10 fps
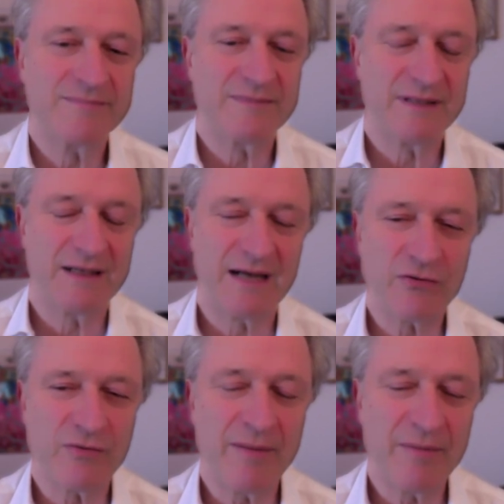Yeah, I
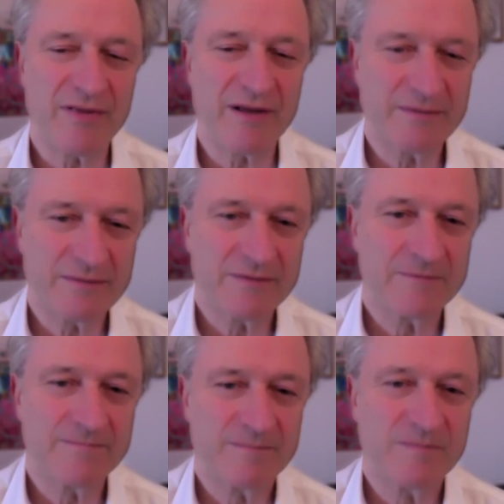remember.
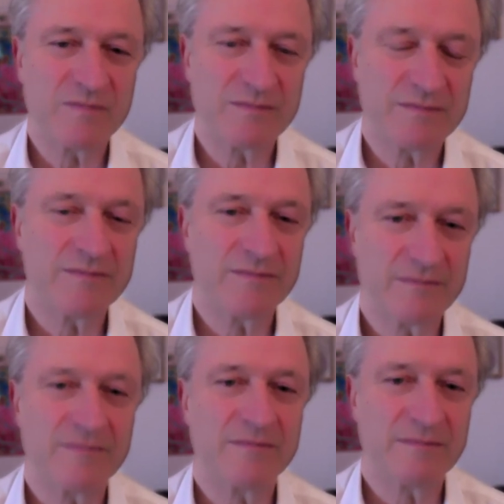
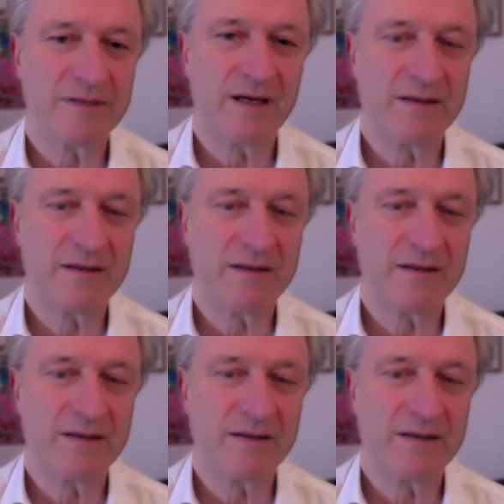Yeah.